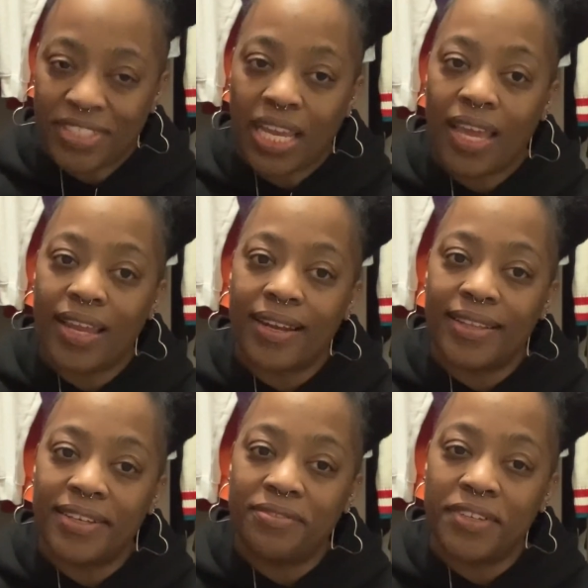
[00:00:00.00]
And I
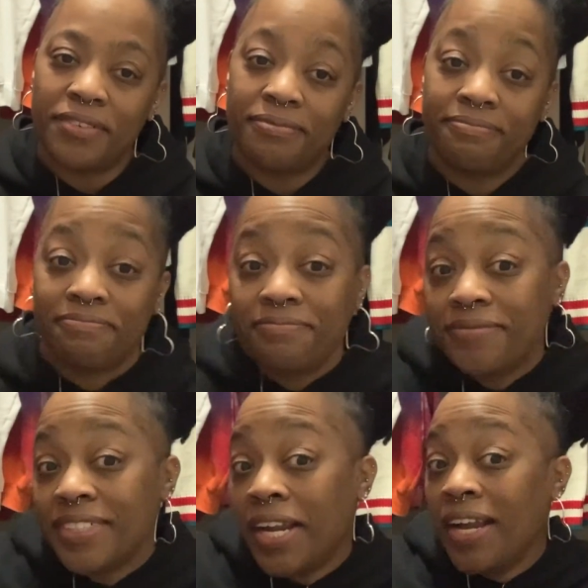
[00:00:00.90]
love you.
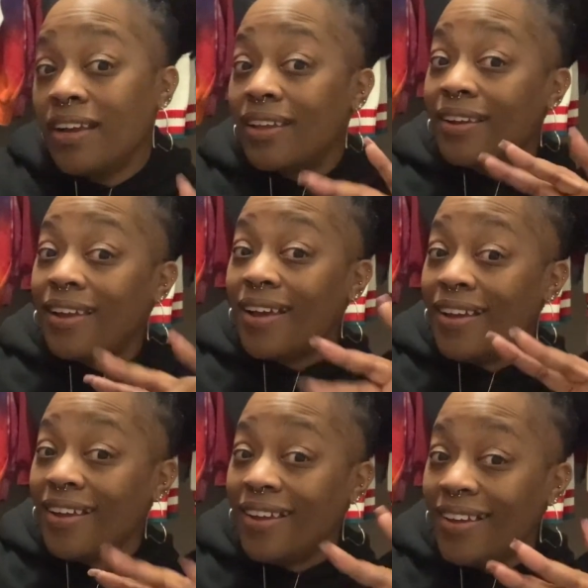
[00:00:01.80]
Good
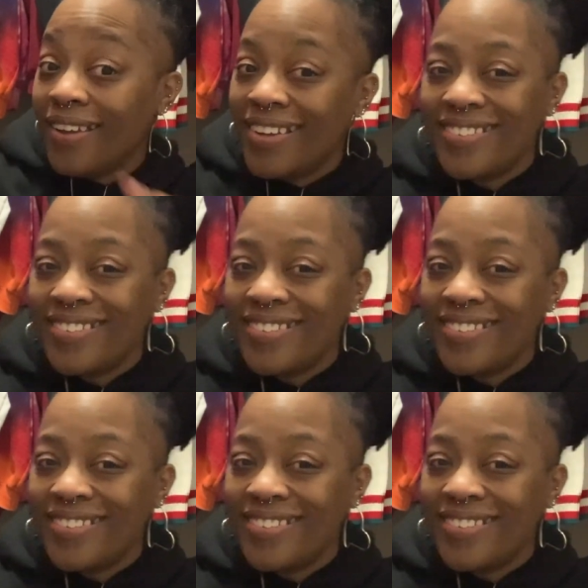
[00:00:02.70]
night.